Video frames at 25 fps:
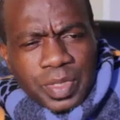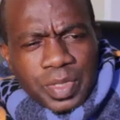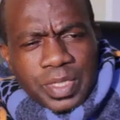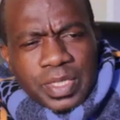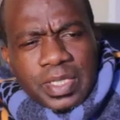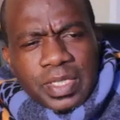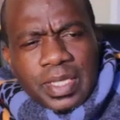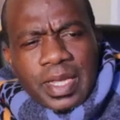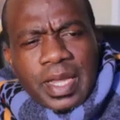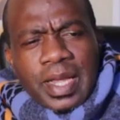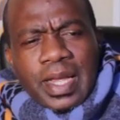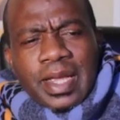be
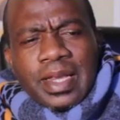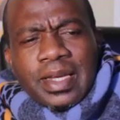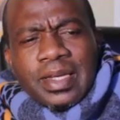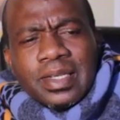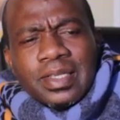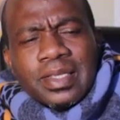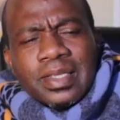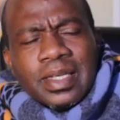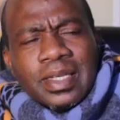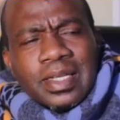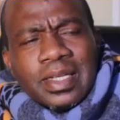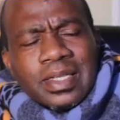
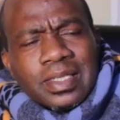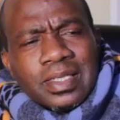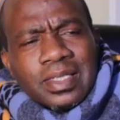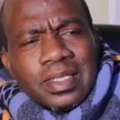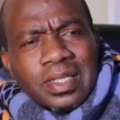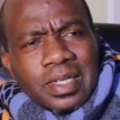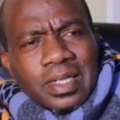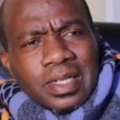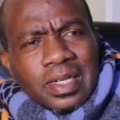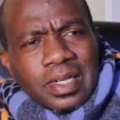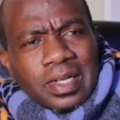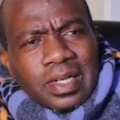said that
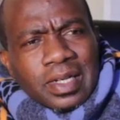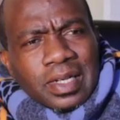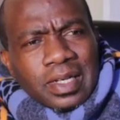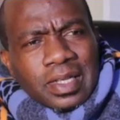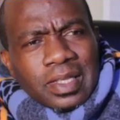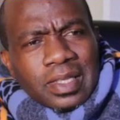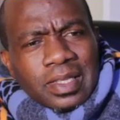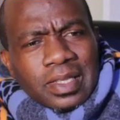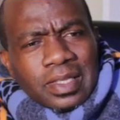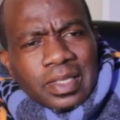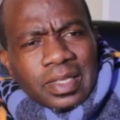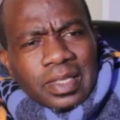
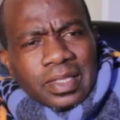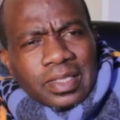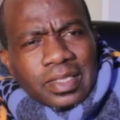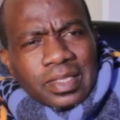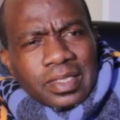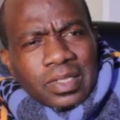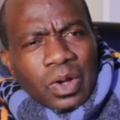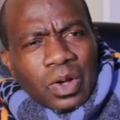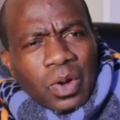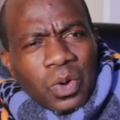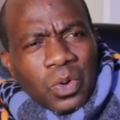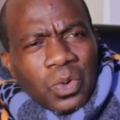
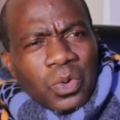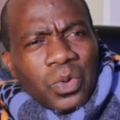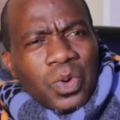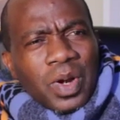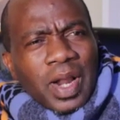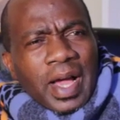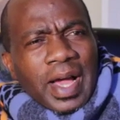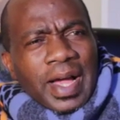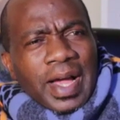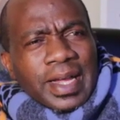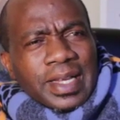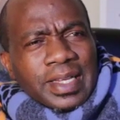this
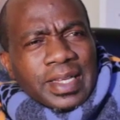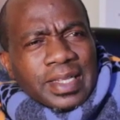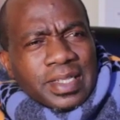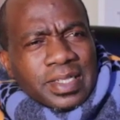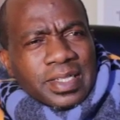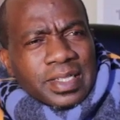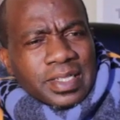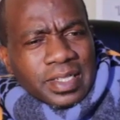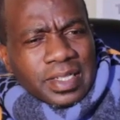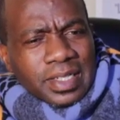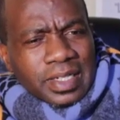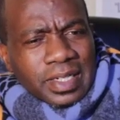whole
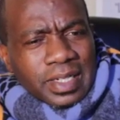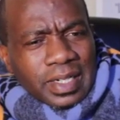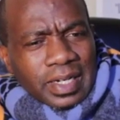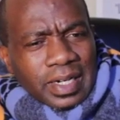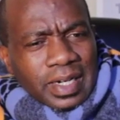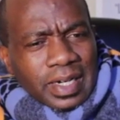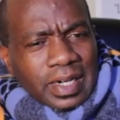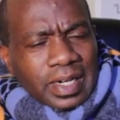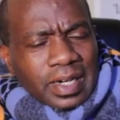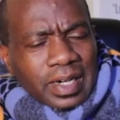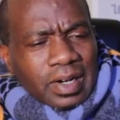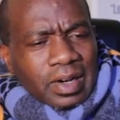idea
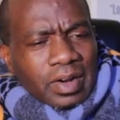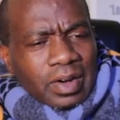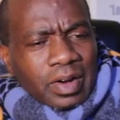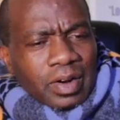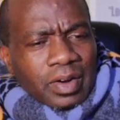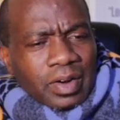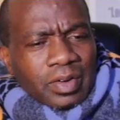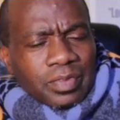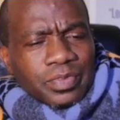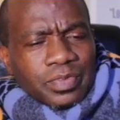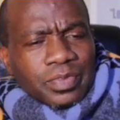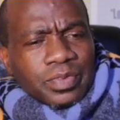
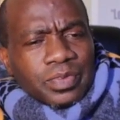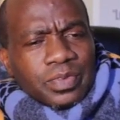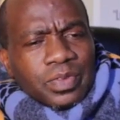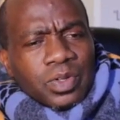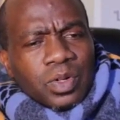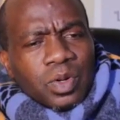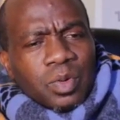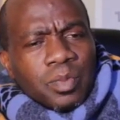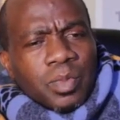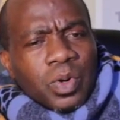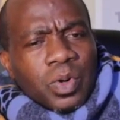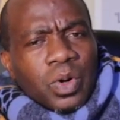of
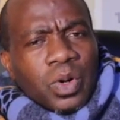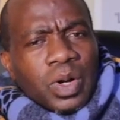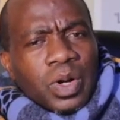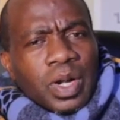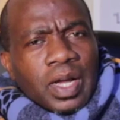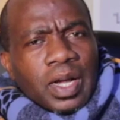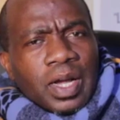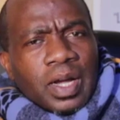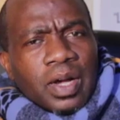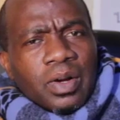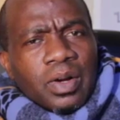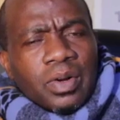
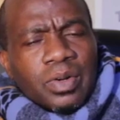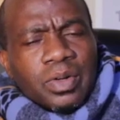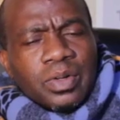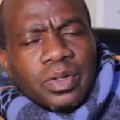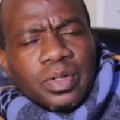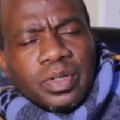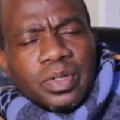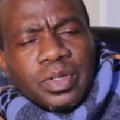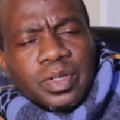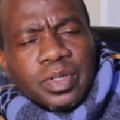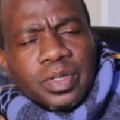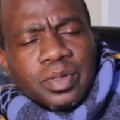lobola
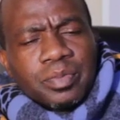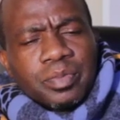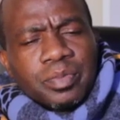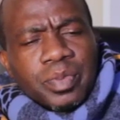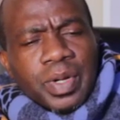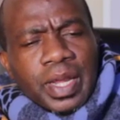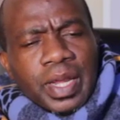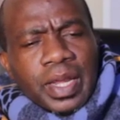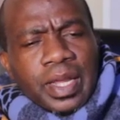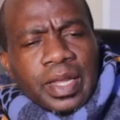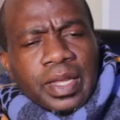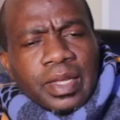or
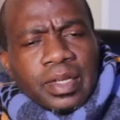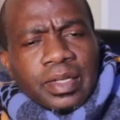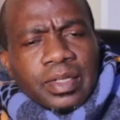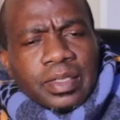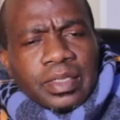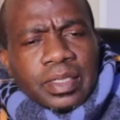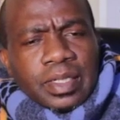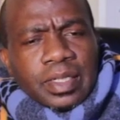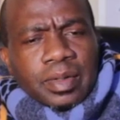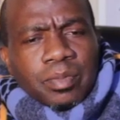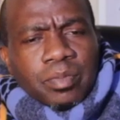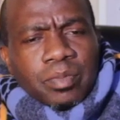
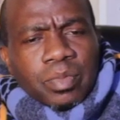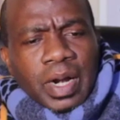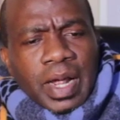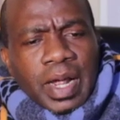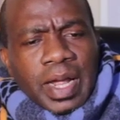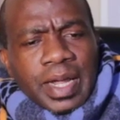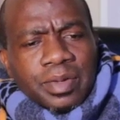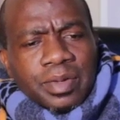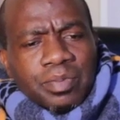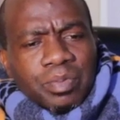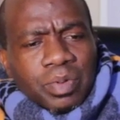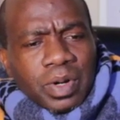paying a
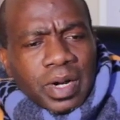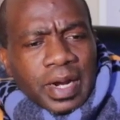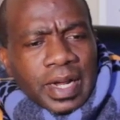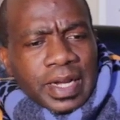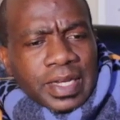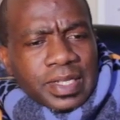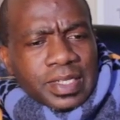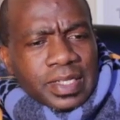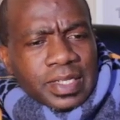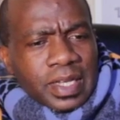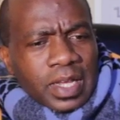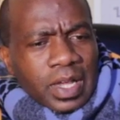bride
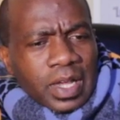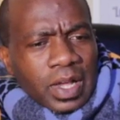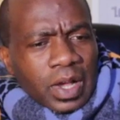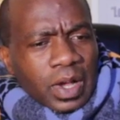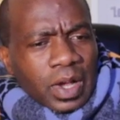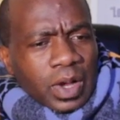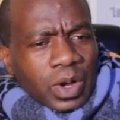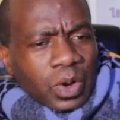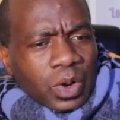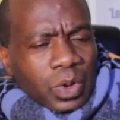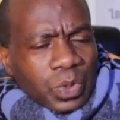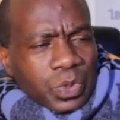price
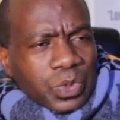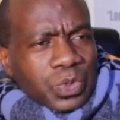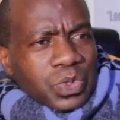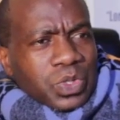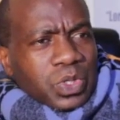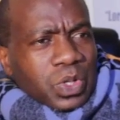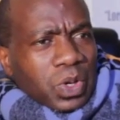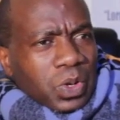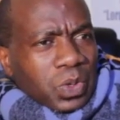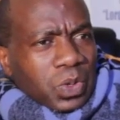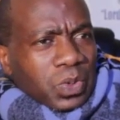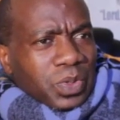
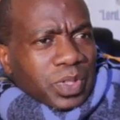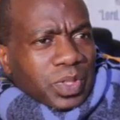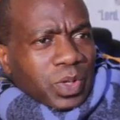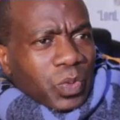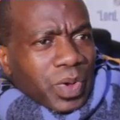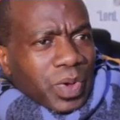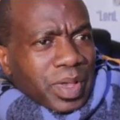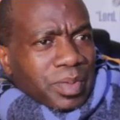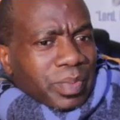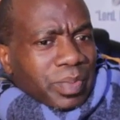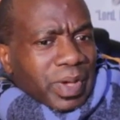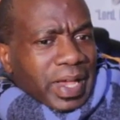goes all the
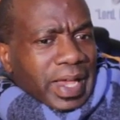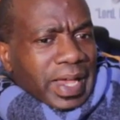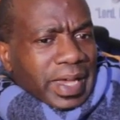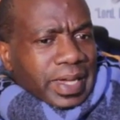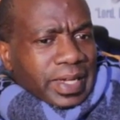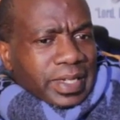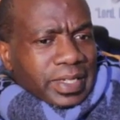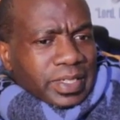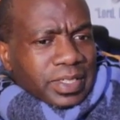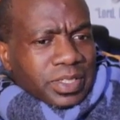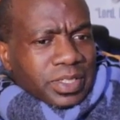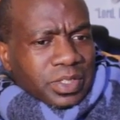way
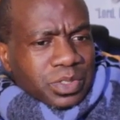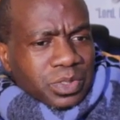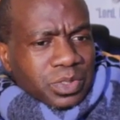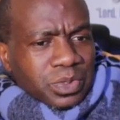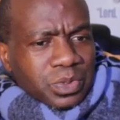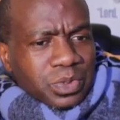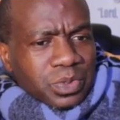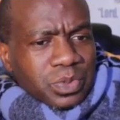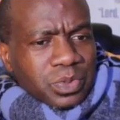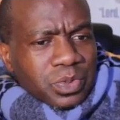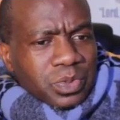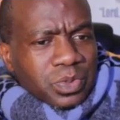back
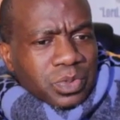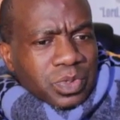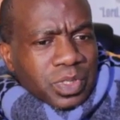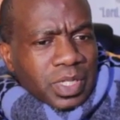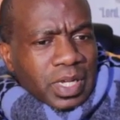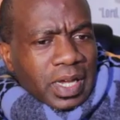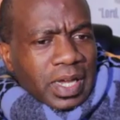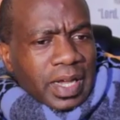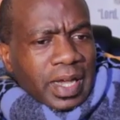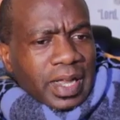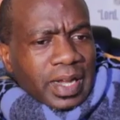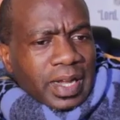to
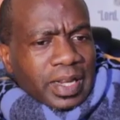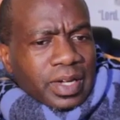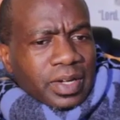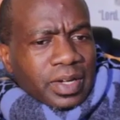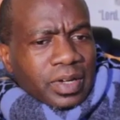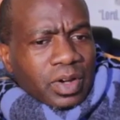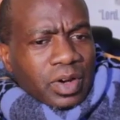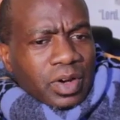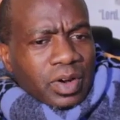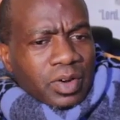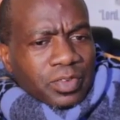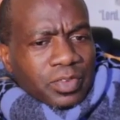the
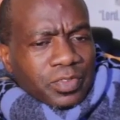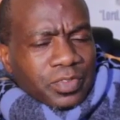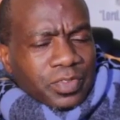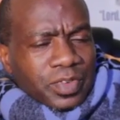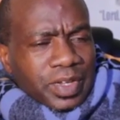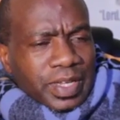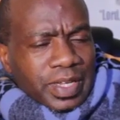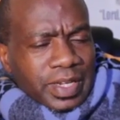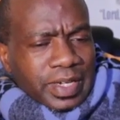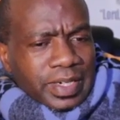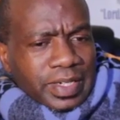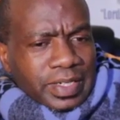Garden of
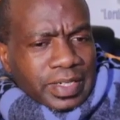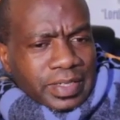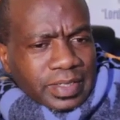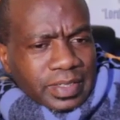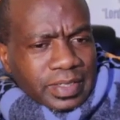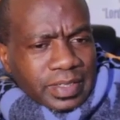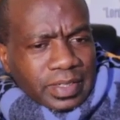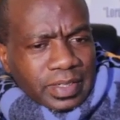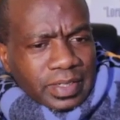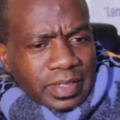Eden.